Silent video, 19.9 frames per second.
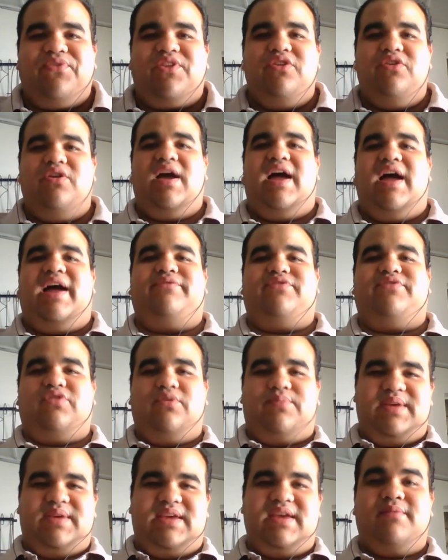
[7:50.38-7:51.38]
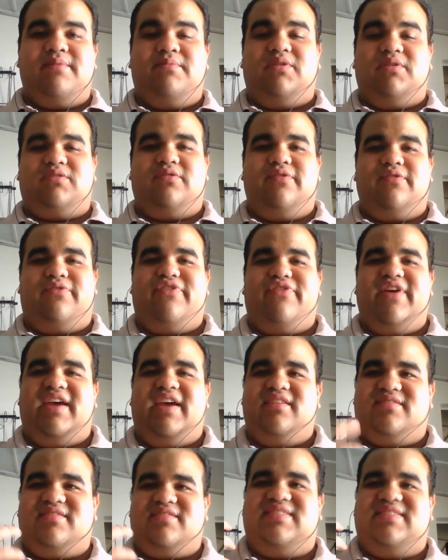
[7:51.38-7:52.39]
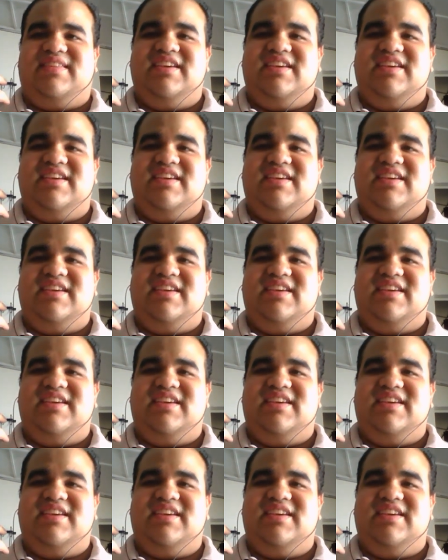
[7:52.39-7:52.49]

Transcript: You have to be able to face